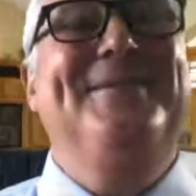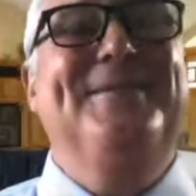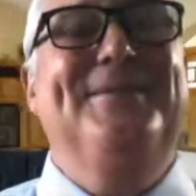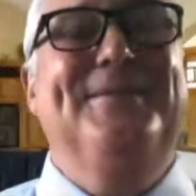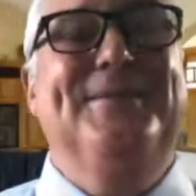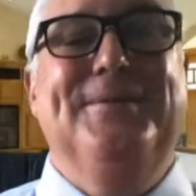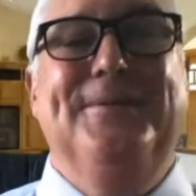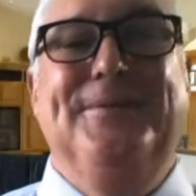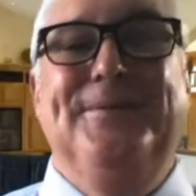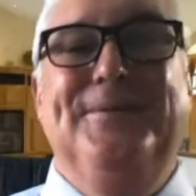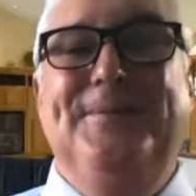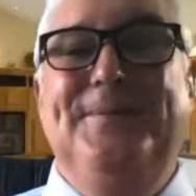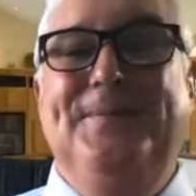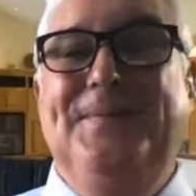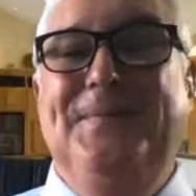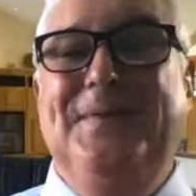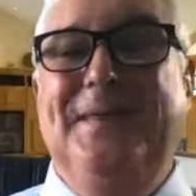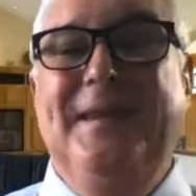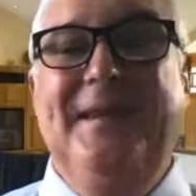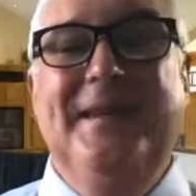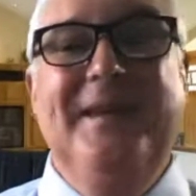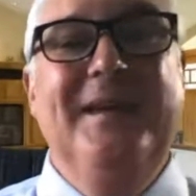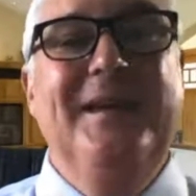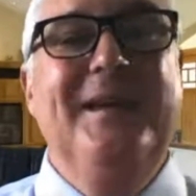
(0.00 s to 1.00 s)
the room,
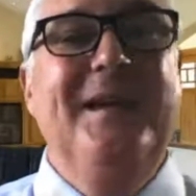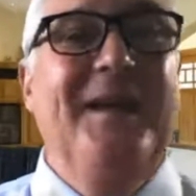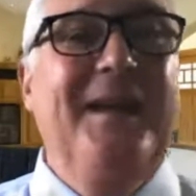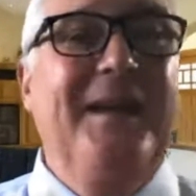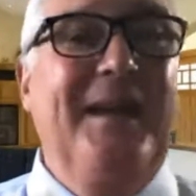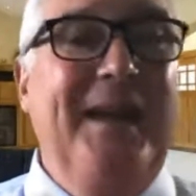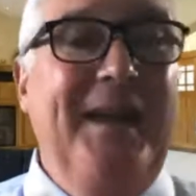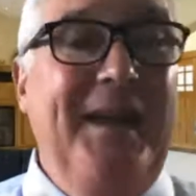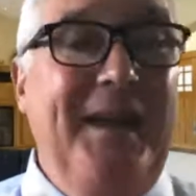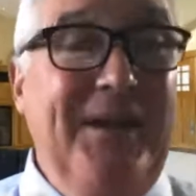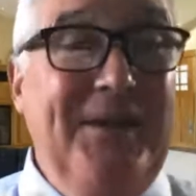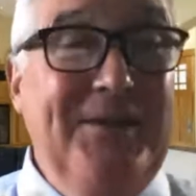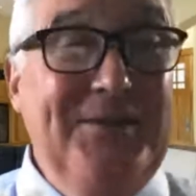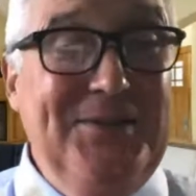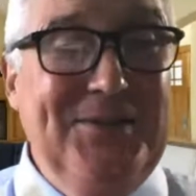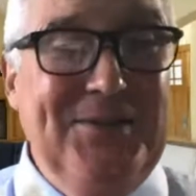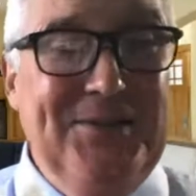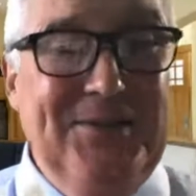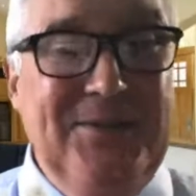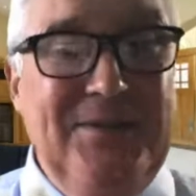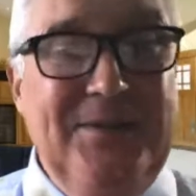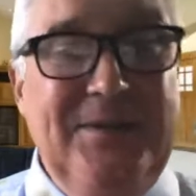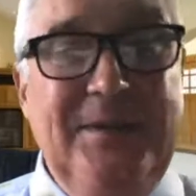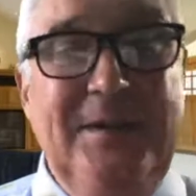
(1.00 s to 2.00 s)
and how
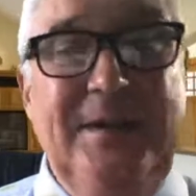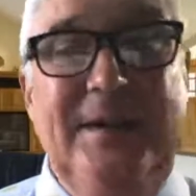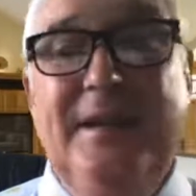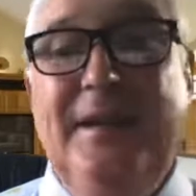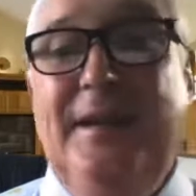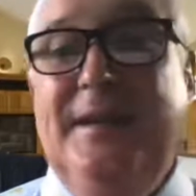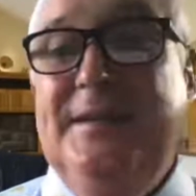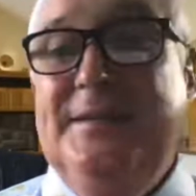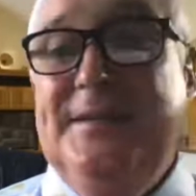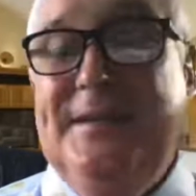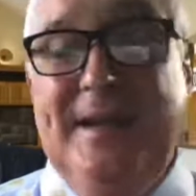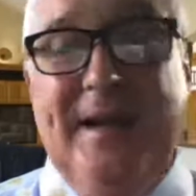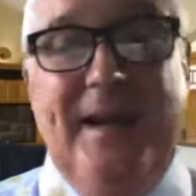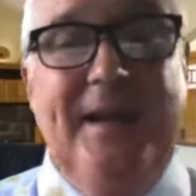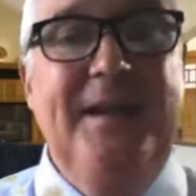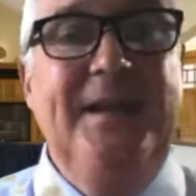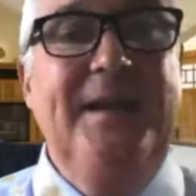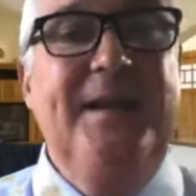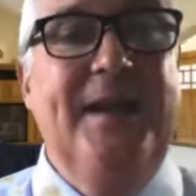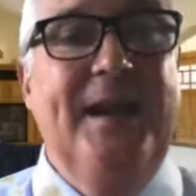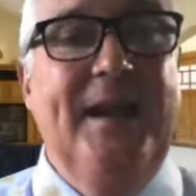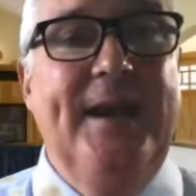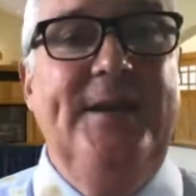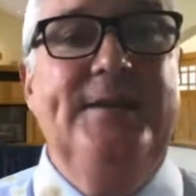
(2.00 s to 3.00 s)
to start
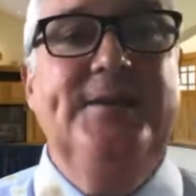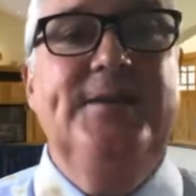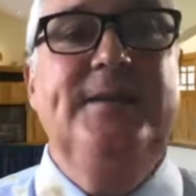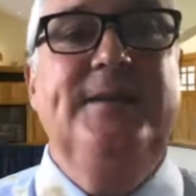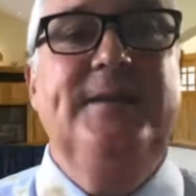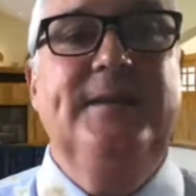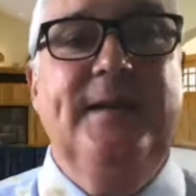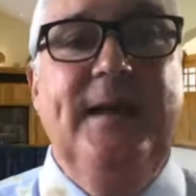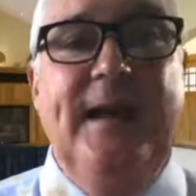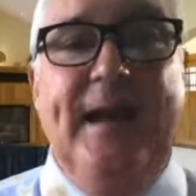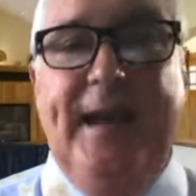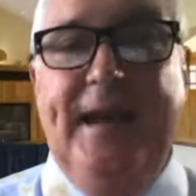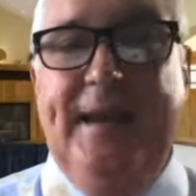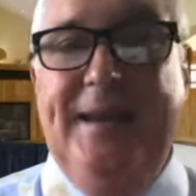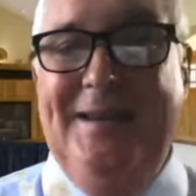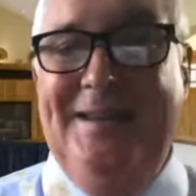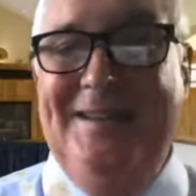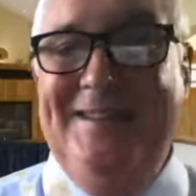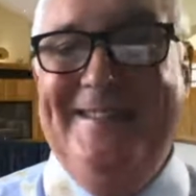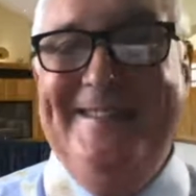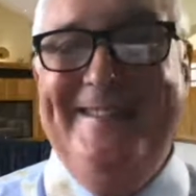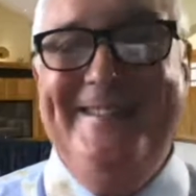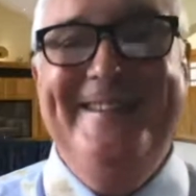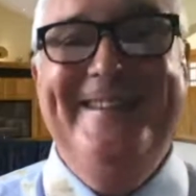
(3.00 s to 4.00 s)
engaging
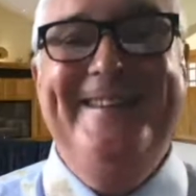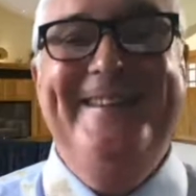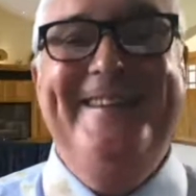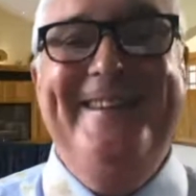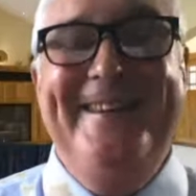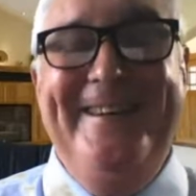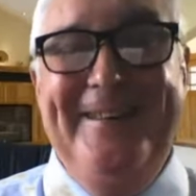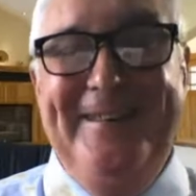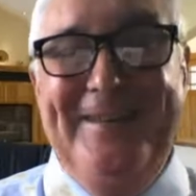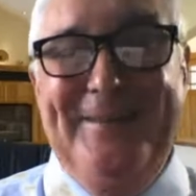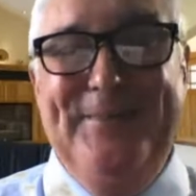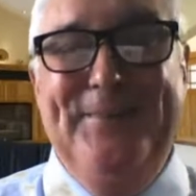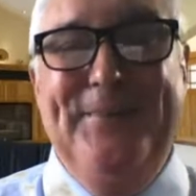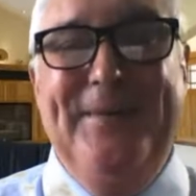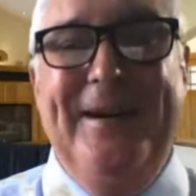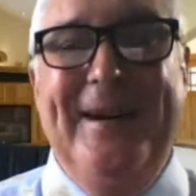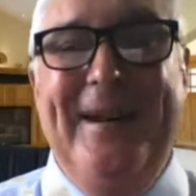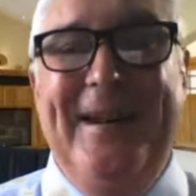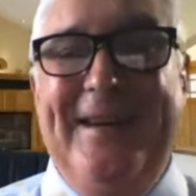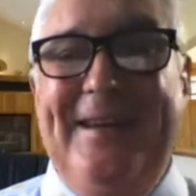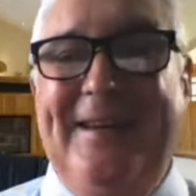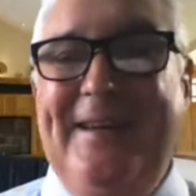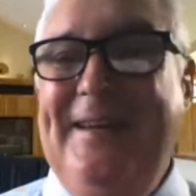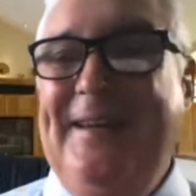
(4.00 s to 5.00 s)
ladies in the
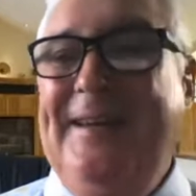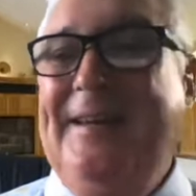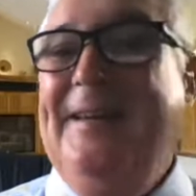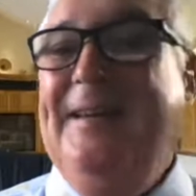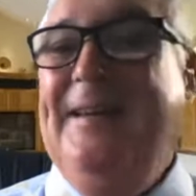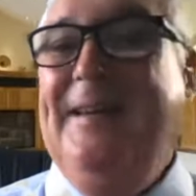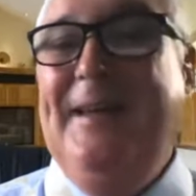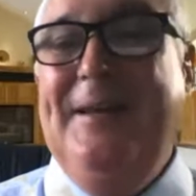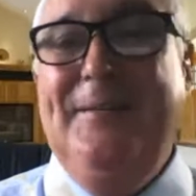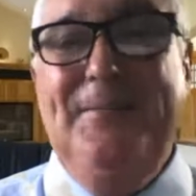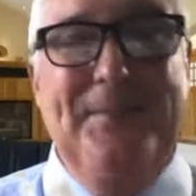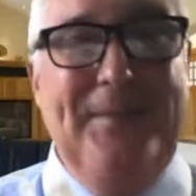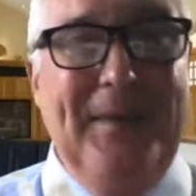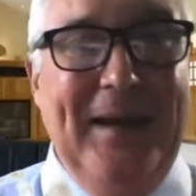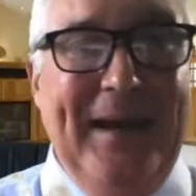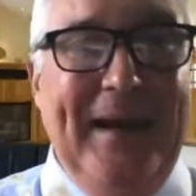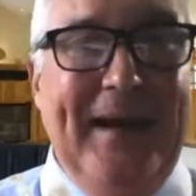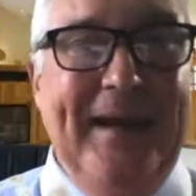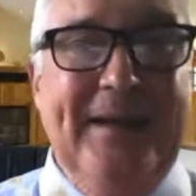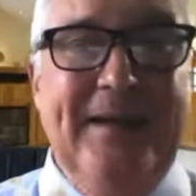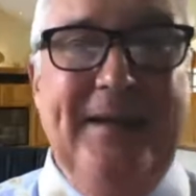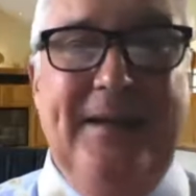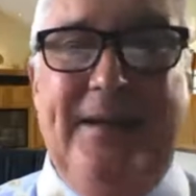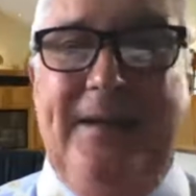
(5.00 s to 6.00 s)
branding and
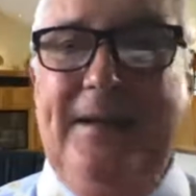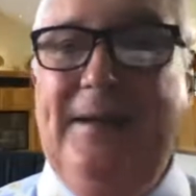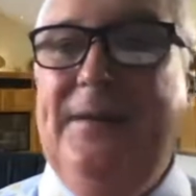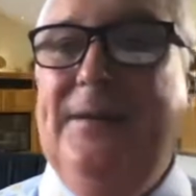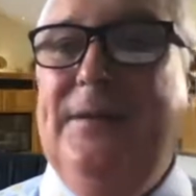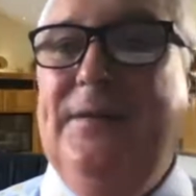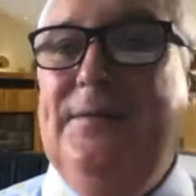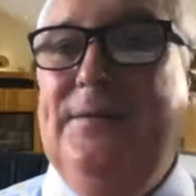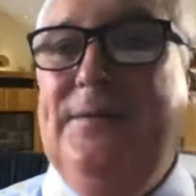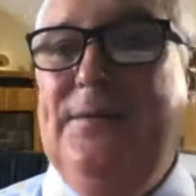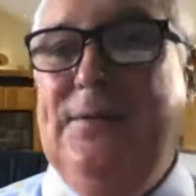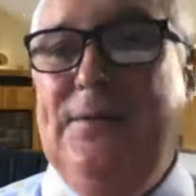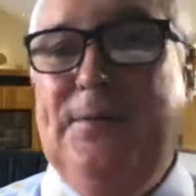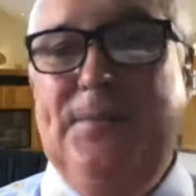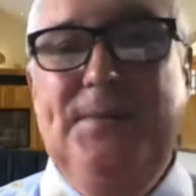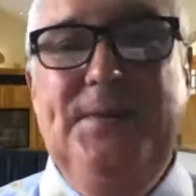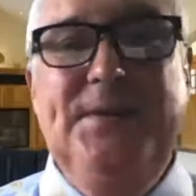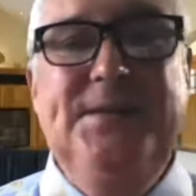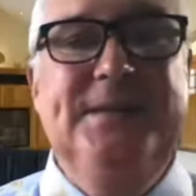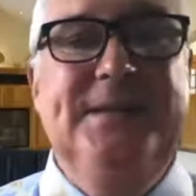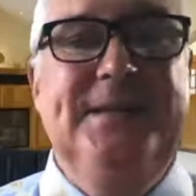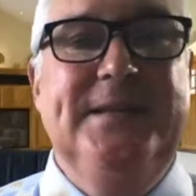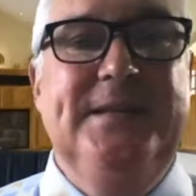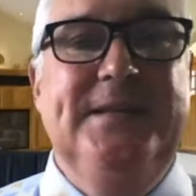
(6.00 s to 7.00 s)
marketing of your
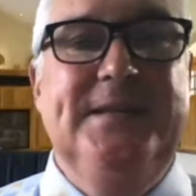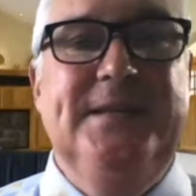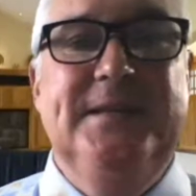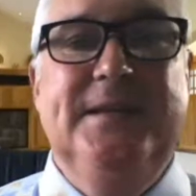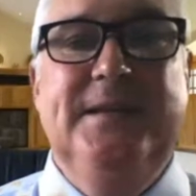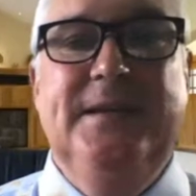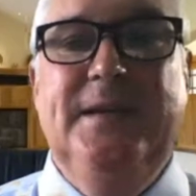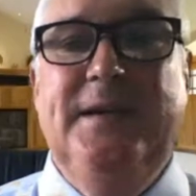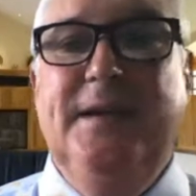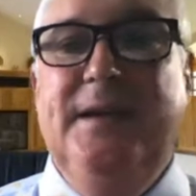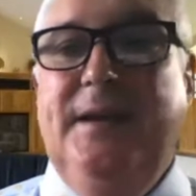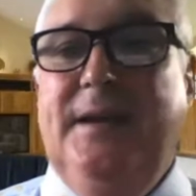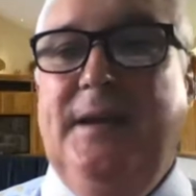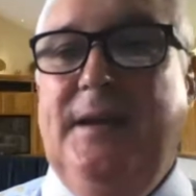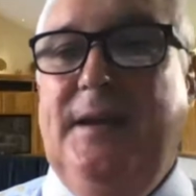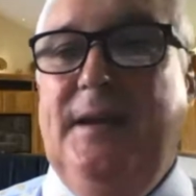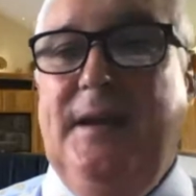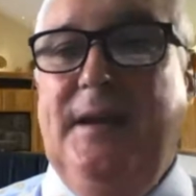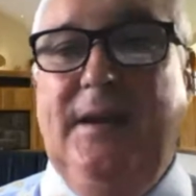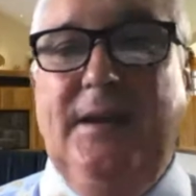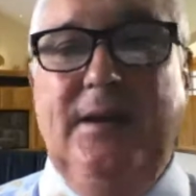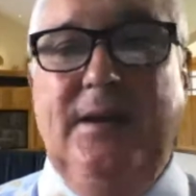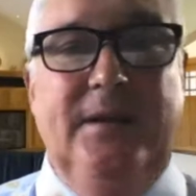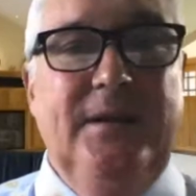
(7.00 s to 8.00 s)
business.
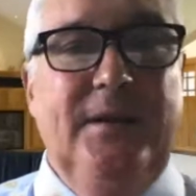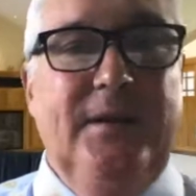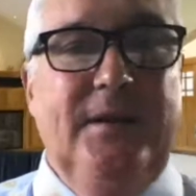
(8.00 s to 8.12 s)
Now,